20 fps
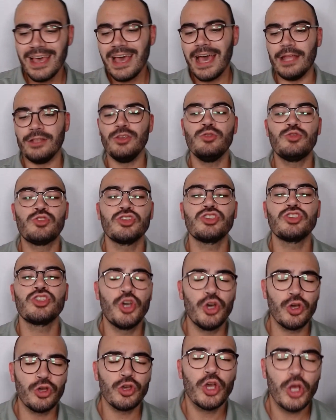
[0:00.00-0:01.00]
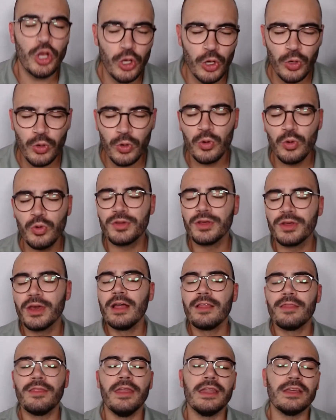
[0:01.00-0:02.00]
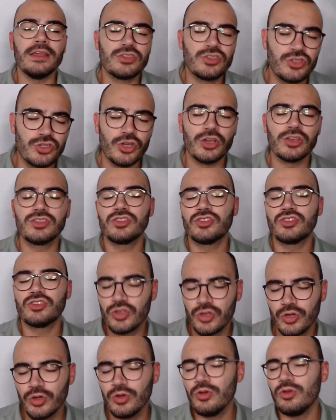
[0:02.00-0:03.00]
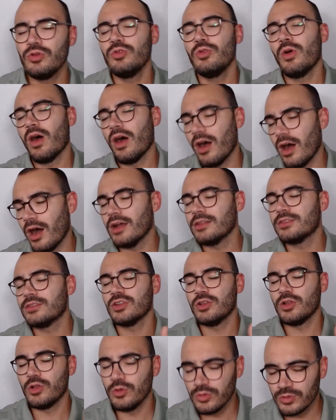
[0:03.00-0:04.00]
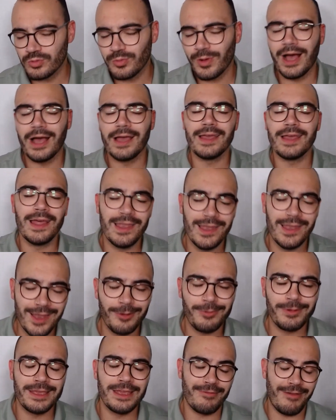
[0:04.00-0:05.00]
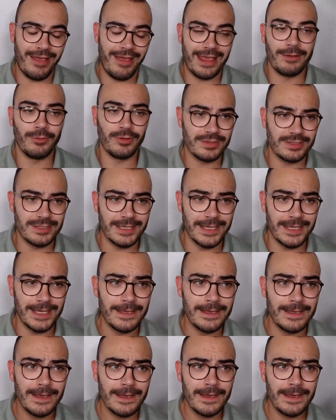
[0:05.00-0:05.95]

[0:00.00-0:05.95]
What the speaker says: and you just conclude that it's just too hard to lose weight and lower your A1C.